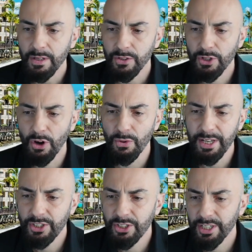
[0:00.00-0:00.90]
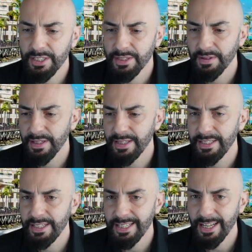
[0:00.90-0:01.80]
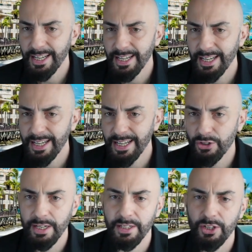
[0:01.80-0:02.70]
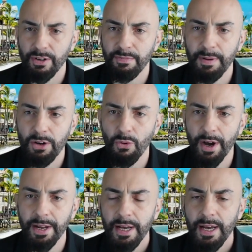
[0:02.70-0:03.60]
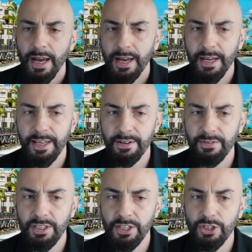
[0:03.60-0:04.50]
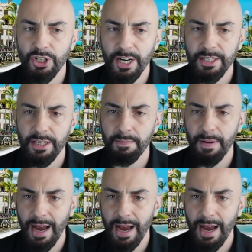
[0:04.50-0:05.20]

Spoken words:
So it's just the decentralized nature of Bitcoin gives these checks and